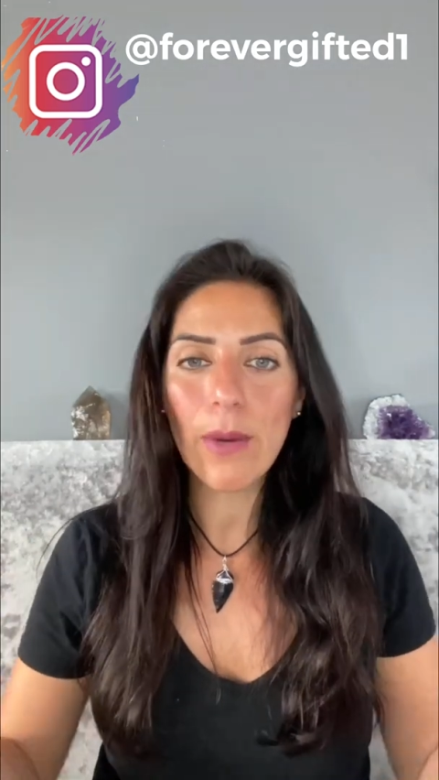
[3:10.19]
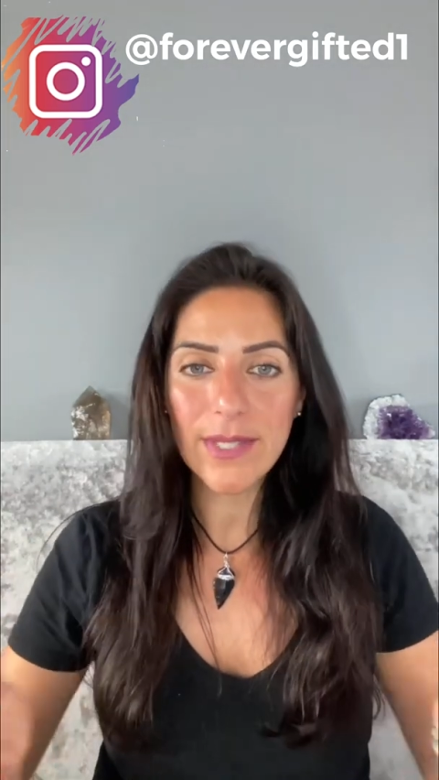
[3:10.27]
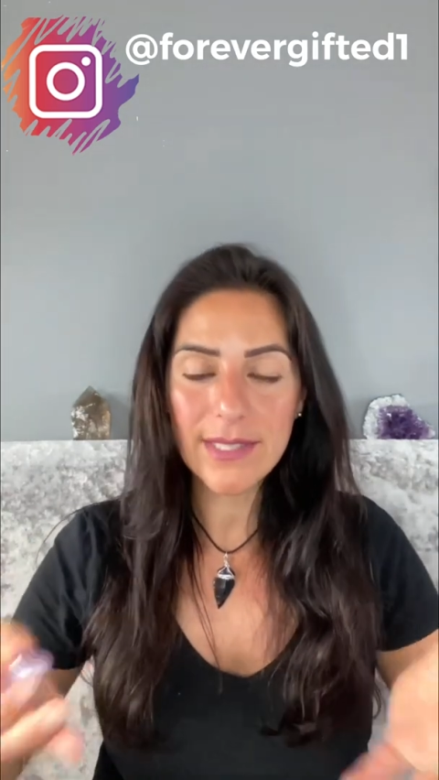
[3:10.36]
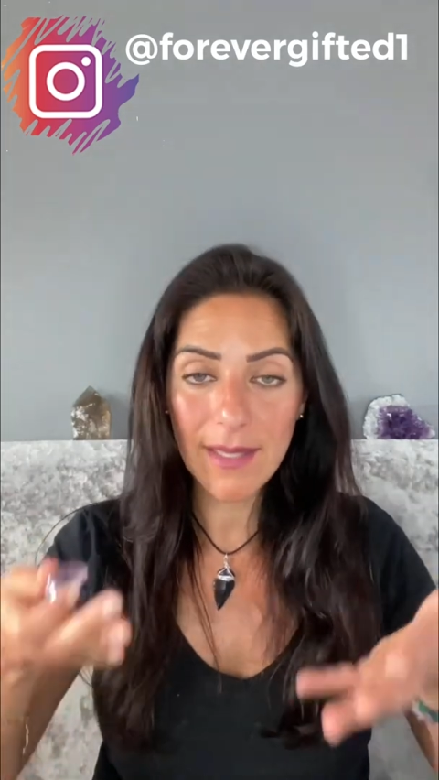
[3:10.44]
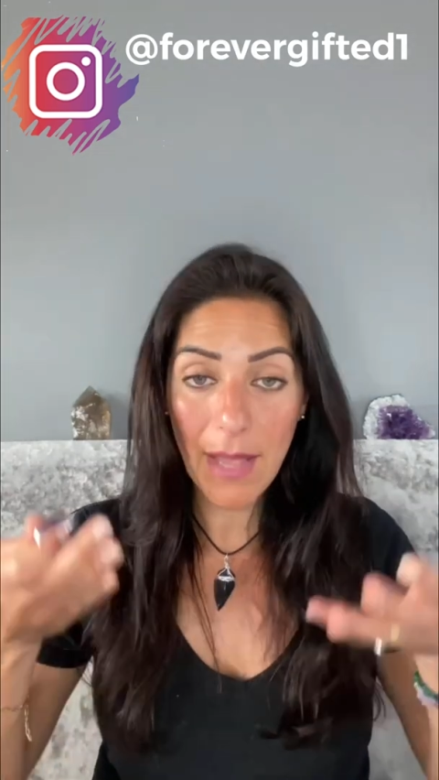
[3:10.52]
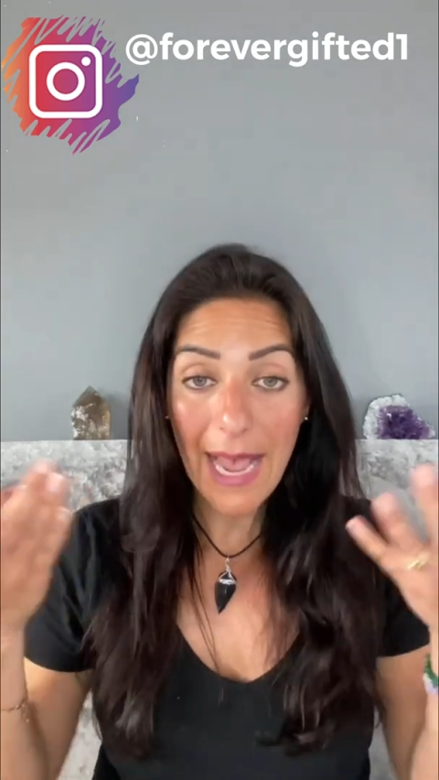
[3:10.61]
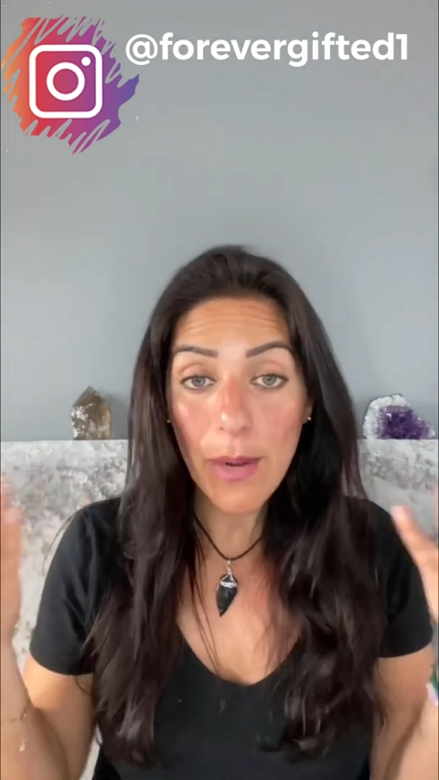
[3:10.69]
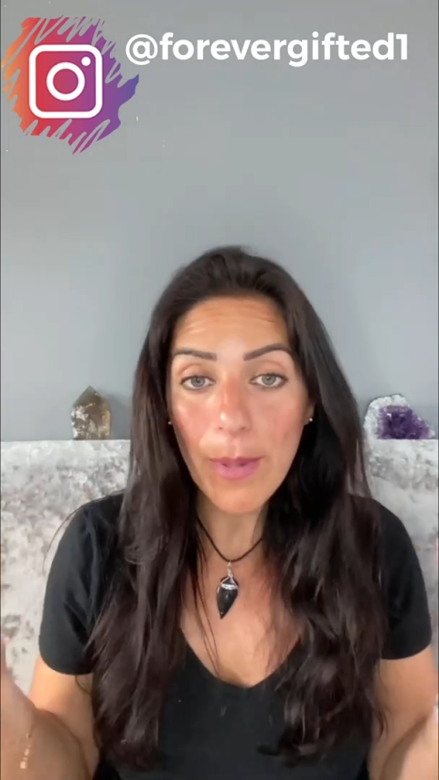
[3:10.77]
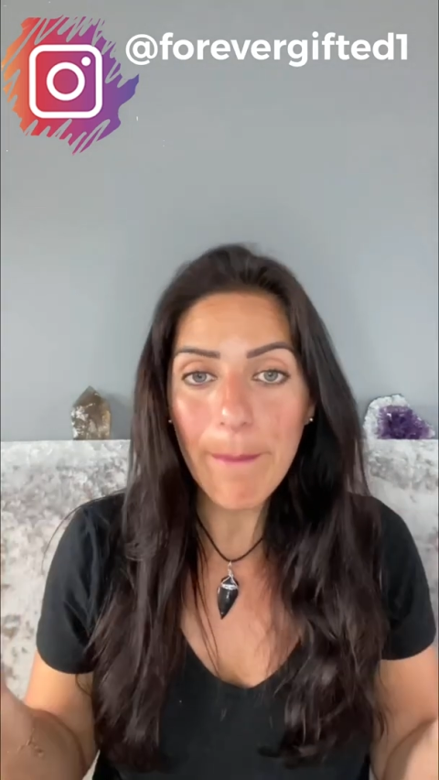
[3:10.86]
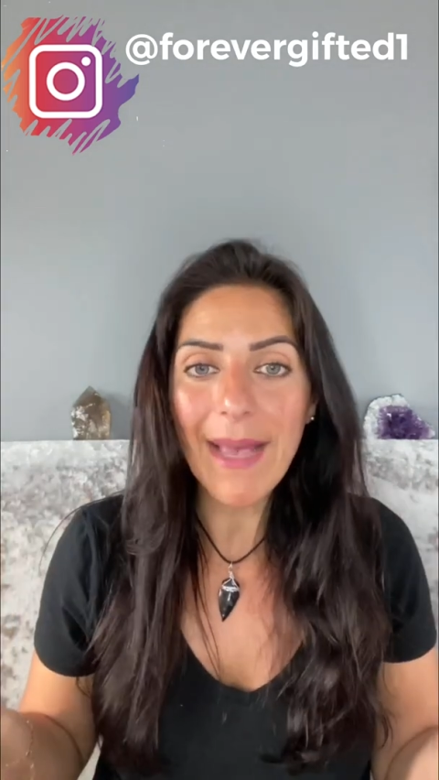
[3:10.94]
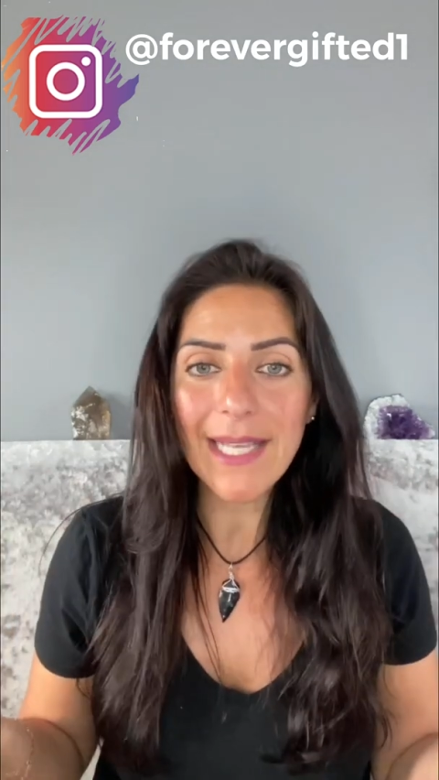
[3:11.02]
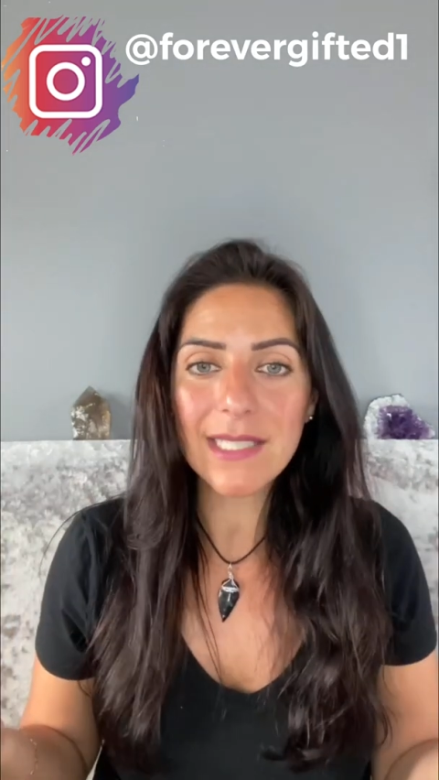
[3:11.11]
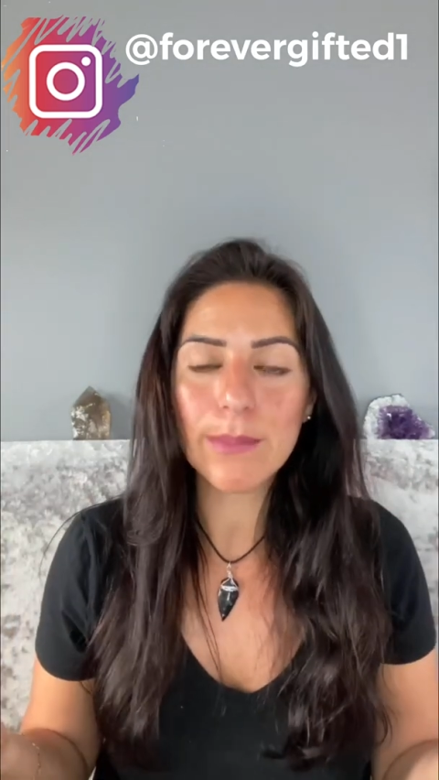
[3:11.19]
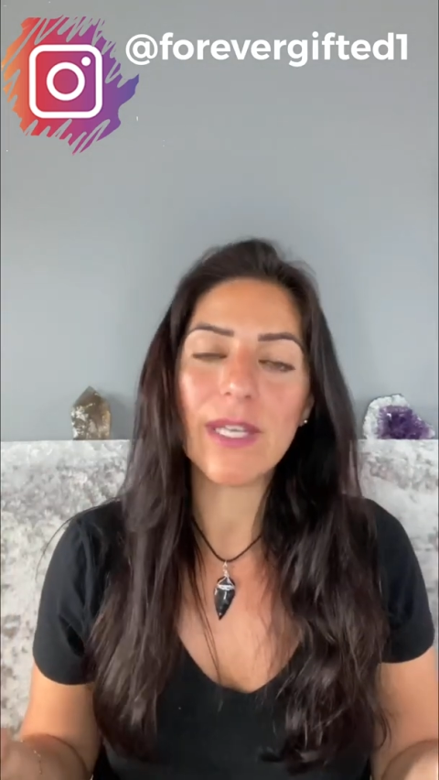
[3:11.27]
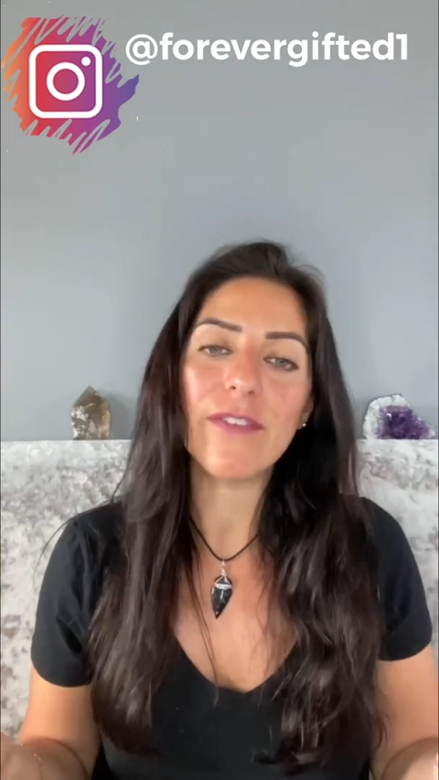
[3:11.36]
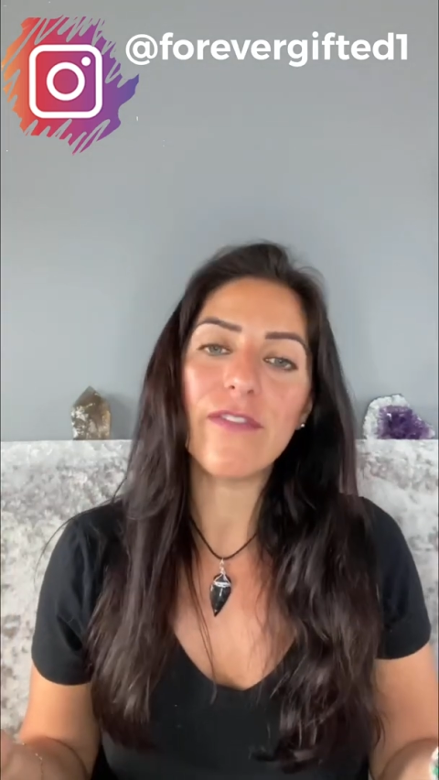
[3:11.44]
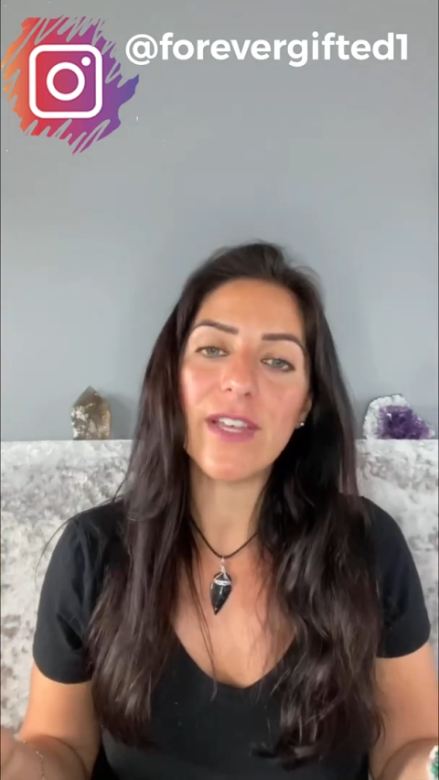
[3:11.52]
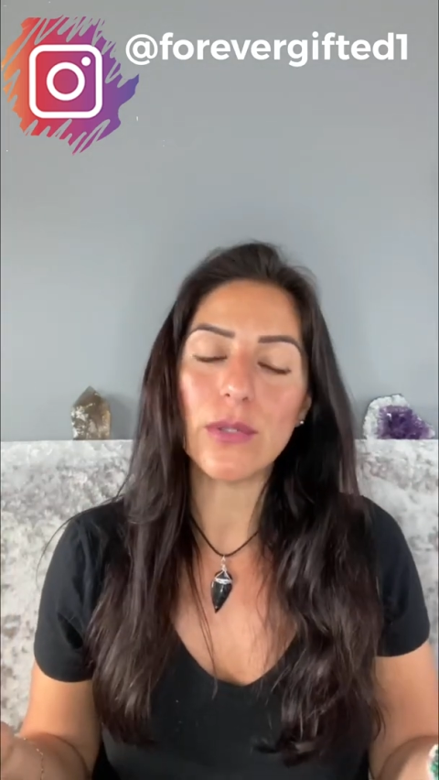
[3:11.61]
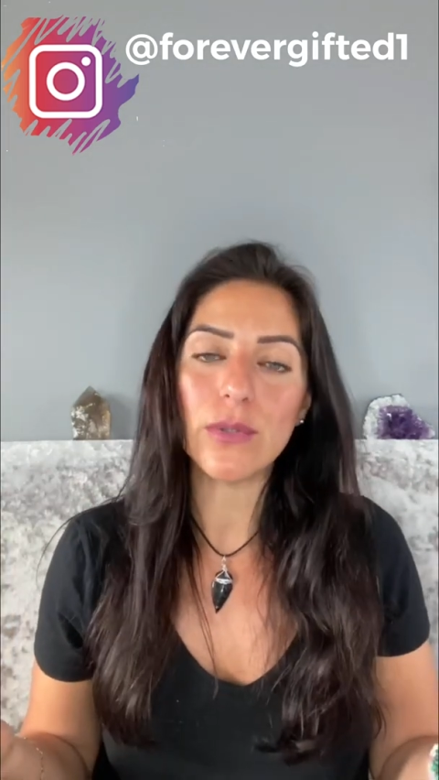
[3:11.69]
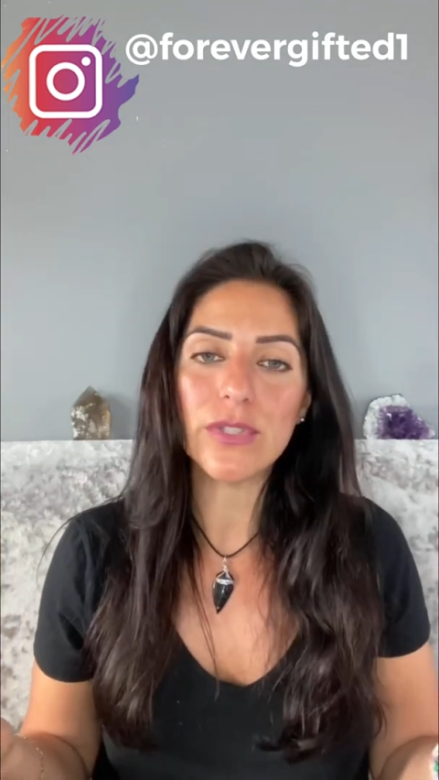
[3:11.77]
it makes me feel.